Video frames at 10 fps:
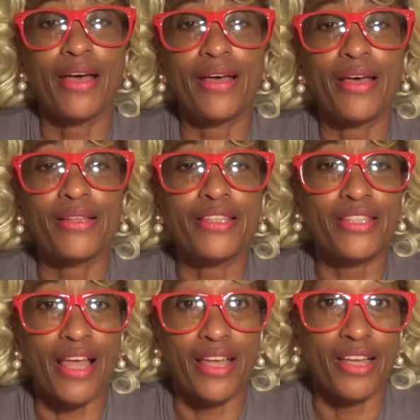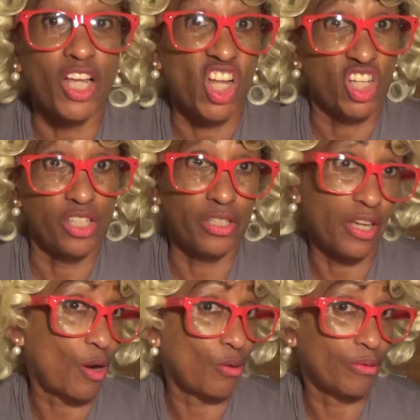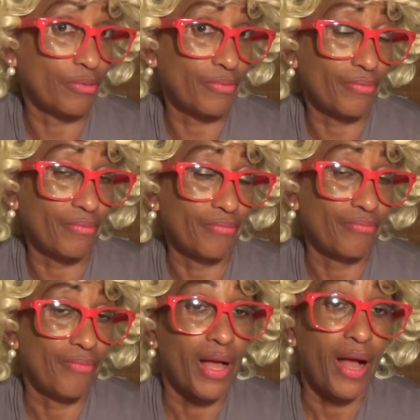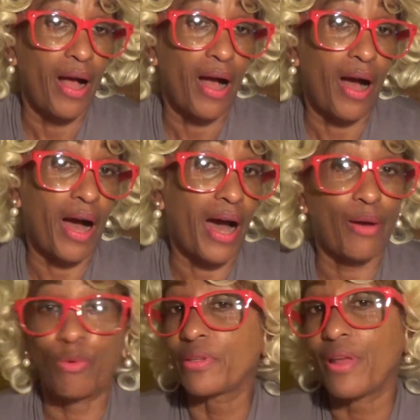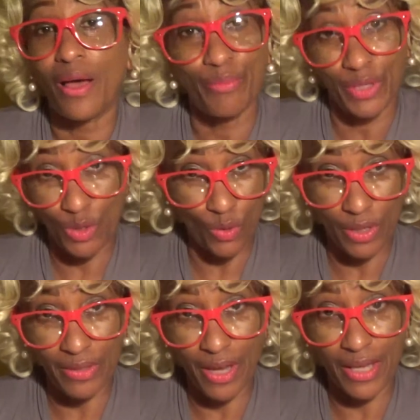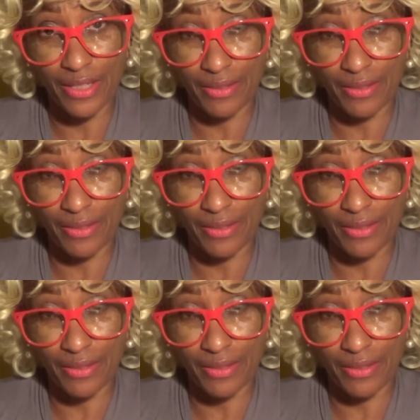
and say, no, I will not be doing that.